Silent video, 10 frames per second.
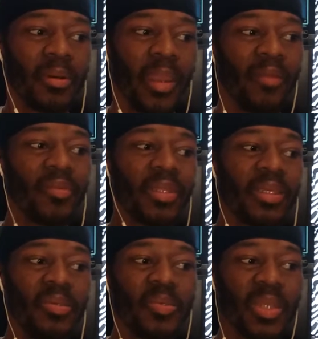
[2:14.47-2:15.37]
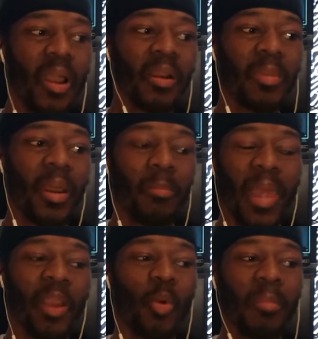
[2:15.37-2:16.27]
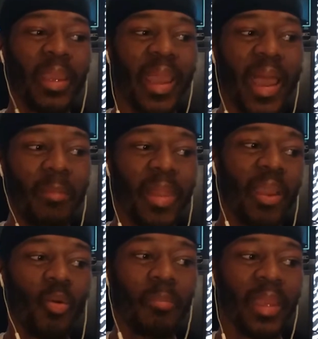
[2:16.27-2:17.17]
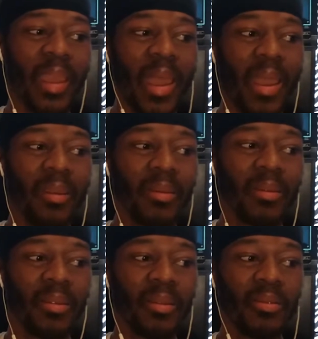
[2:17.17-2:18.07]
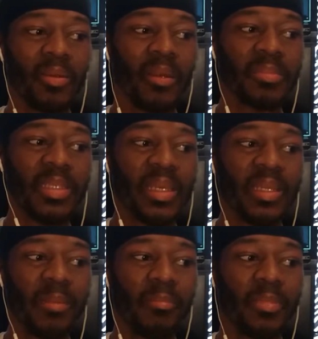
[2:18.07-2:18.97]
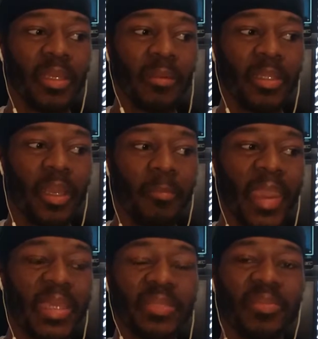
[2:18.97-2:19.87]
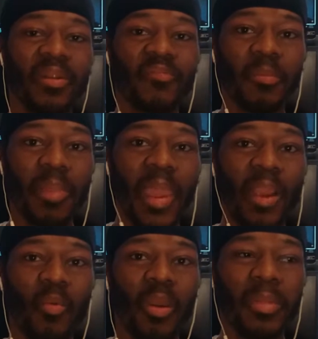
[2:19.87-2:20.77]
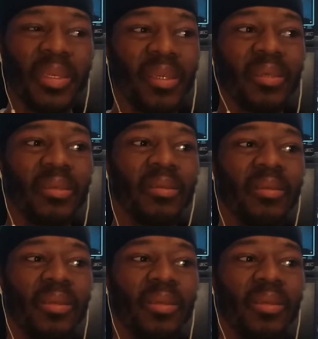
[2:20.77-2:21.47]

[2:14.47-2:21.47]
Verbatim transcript: everything you talk about, black woman God, black woman God. You know what I'm saying? The, the amazement of the black woman, nigga.